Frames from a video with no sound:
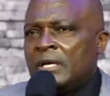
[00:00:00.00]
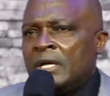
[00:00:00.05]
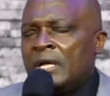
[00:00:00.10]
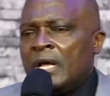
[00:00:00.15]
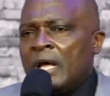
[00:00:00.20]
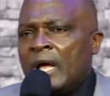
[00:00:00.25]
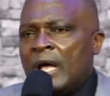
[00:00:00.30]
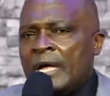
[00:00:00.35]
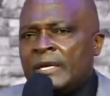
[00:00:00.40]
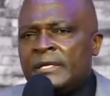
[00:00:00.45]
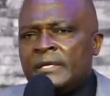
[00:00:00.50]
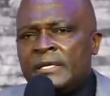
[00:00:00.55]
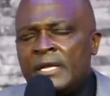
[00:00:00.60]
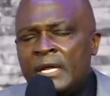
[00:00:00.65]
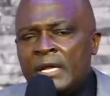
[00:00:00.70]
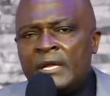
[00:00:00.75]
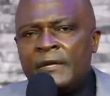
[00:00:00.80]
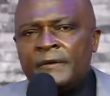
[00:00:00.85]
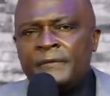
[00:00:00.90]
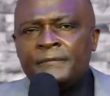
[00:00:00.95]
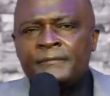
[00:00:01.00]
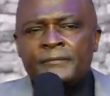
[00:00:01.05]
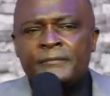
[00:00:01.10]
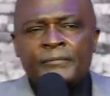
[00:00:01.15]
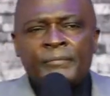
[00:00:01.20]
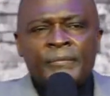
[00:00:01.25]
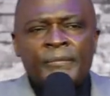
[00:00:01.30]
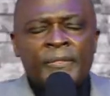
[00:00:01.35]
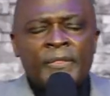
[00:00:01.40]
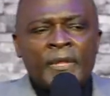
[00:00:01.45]
And then,
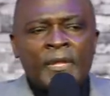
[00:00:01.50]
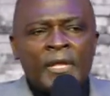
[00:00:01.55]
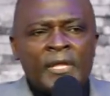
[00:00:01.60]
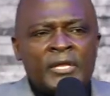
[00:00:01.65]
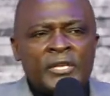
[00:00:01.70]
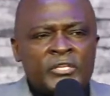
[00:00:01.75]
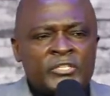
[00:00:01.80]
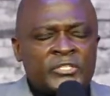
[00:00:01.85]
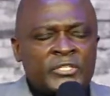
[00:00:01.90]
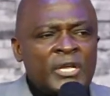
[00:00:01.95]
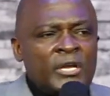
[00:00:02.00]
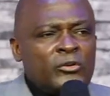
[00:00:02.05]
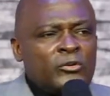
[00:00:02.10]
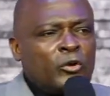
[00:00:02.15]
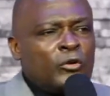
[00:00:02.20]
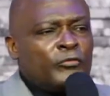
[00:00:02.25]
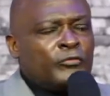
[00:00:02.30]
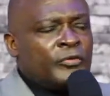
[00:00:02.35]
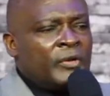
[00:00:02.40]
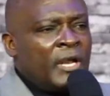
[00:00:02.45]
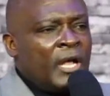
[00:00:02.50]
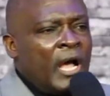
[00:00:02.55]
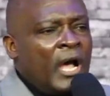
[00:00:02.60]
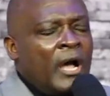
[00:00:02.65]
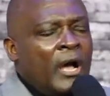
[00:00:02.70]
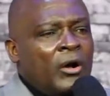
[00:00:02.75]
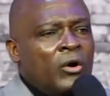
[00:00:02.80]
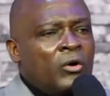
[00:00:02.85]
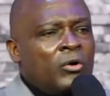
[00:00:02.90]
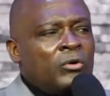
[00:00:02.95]
instead of
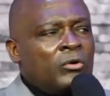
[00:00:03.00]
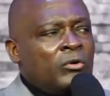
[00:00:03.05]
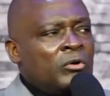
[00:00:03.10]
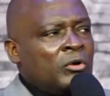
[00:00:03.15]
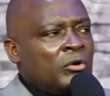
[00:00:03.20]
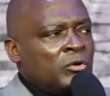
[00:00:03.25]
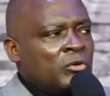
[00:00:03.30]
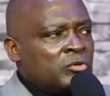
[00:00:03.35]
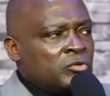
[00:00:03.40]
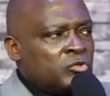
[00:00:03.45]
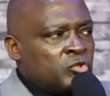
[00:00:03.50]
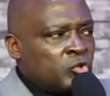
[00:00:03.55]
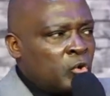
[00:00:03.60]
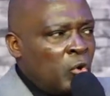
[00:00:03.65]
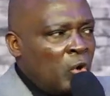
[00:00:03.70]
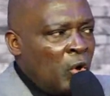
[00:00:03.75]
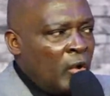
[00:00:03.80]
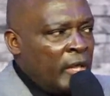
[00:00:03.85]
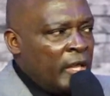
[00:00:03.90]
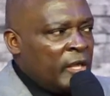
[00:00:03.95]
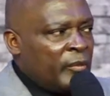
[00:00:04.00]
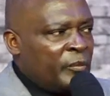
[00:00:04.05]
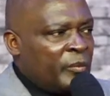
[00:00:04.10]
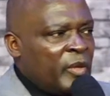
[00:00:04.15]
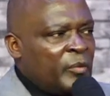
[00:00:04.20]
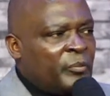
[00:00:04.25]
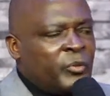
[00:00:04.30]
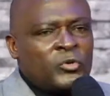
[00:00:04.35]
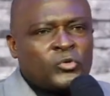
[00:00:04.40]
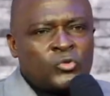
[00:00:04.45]
now drawing
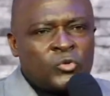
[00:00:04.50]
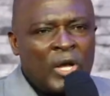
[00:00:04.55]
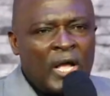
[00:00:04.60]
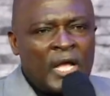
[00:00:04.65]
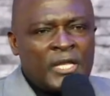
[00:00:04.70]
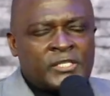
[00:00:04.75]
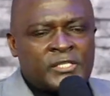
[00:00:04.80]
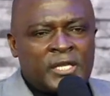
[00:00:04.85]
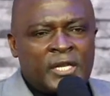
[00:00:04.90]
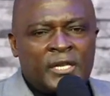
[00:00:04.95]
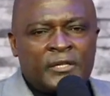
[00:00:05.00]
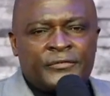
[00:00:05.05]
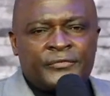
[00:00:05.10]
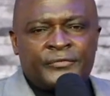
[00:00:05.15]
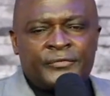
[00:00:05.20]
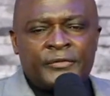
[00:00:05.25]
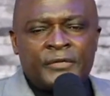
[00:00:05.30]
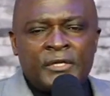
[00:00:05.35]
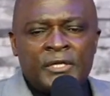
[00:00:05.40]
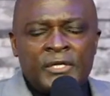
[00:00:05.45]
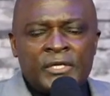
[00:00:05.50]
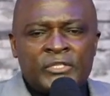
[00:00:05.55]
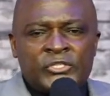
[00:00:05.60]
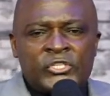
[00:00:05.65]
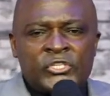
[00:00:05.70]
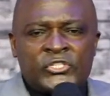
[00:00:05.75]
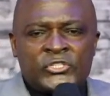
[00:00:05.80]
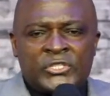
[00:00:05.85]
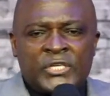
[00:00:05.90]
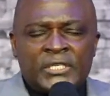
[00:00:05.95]
people to herself, she
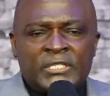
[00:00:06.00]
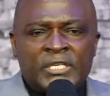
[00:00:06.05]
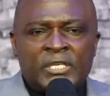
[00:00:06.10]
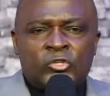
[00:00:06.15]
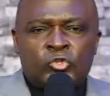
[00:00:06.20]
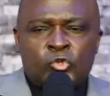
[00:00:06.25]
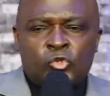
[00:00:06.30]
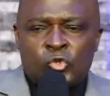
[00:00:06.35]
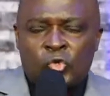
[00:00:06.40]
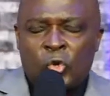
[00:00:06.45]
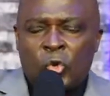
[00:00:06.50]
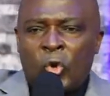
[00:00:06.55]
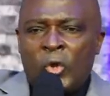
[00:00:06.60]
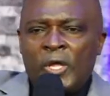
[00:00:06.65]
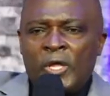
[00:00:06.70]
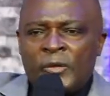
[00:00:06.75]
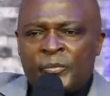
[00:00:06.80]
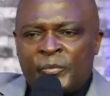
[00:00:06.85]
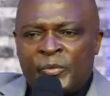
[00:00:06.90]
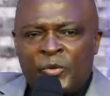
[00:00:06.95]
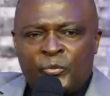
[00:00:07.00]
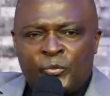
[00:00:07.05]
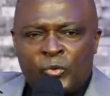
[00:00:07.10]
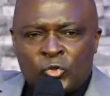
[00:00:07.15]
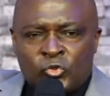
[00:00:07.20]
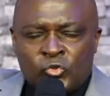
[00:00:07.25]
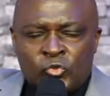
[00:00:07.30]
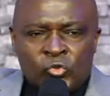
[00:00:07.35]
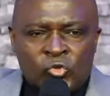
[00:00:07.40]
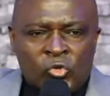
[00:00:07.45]
started drawing people
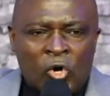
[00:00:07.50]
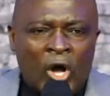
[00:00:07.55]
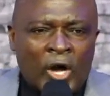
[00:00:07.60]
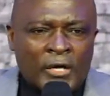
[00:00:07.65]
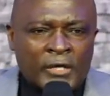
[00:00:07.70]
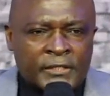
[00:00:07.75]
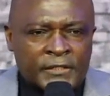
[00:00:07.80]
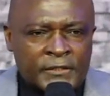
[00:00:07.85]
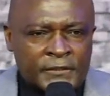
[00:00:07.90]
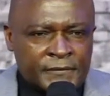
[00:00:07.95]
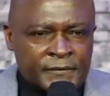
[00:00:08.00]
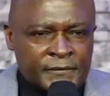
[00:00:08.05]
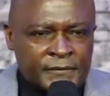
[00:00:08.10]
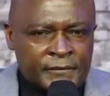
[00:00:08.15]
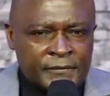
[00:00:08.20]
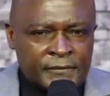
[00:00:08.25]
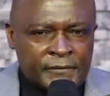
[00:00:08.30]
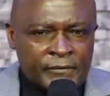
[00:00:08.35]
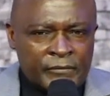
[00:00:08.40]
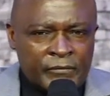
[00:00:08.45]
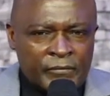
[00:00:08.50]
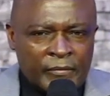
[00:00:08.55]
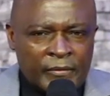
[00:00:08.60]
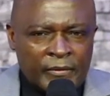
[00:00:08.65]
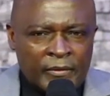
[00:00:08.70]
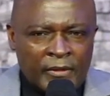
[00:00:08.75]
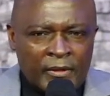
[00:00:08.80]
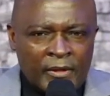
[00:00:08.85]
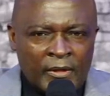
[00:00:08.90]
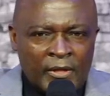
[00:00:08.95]
to God
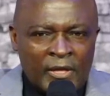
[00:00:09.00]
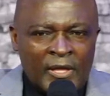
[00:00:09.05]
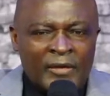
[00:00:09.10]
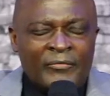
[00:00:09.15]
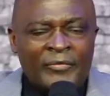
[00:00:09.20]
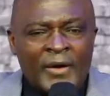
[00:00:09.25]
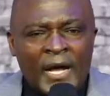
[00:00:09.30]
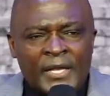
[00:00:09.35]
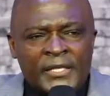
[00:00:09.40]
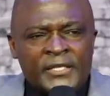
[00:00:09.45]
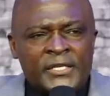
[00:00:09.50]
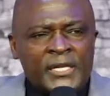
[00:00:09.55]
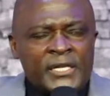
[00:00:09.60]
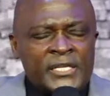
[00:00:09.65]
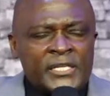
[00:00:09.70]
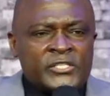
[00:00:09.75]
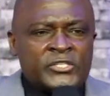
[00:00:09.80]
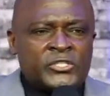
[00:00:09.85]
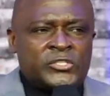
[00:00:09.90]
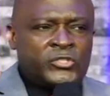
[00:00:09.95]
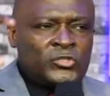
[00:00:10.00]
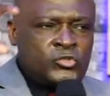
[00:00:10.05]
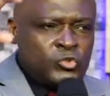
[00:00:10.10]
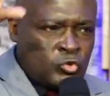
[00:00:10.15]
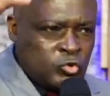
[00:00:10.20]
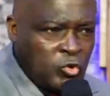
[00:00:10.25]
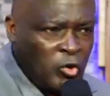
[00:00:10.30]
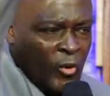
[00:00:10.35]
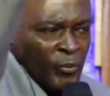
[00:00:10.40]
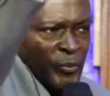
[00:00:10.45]
evangelists
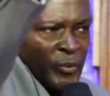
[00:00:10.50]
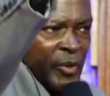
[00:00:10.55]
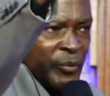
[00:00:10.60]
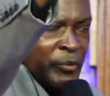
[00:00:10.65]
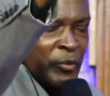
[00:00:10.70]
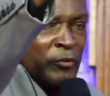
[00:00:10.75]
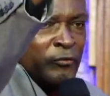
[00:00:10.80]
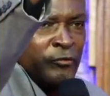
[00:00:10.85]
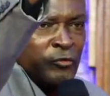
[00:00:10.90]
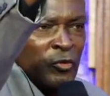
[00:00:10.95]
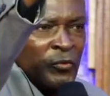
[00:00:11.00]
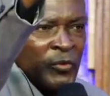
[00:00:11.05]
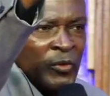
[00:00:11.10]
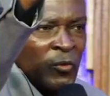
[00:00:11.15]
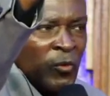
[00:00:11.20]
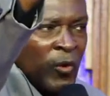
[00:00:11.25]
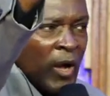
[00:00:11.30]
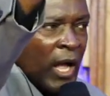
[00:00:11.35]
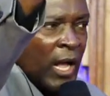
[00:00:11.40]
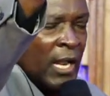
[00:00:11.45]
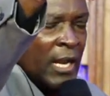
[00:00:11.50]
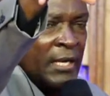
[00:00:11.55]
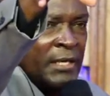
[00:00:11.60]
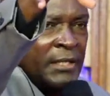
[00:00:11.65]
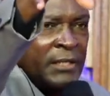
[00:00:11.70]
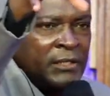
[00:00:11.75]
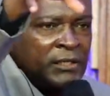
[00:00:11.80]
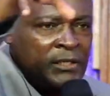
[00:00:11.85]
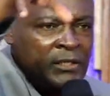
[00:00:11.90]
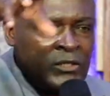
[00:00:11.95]
draw people from the
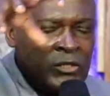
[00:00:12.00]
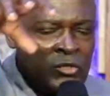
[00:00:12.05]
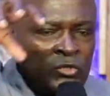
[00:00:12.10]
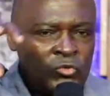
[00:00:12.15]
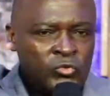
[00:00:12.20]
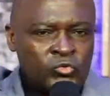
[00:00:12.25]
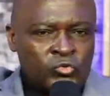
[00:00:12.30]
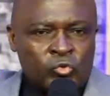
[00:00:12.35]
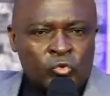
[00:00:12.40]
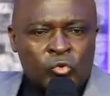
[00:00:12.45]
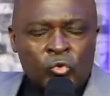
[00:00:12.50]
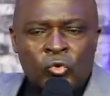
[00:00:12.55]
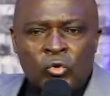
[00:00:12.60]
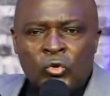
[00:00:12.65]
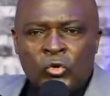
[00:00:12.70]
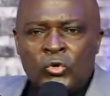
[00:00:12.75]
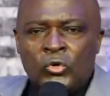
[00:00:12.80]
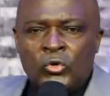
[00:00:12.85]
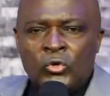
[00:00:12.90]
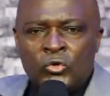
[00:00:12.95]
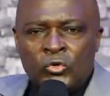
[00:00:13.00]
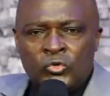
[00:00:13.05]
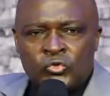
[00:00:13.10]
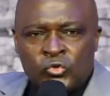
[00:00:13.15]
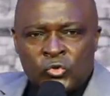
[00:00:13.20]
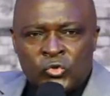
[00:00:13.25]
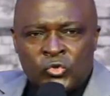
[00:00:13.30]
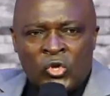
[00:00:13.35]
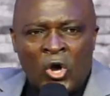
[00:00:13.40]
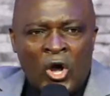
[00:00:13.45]
world to,
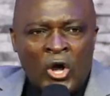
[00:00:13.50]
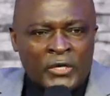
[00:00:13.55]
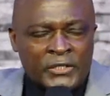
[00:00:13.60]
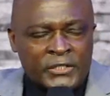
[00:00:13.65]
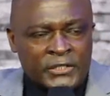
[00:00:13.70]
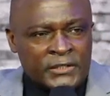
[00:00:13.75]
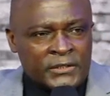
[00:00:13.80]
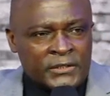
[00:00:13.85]
to God.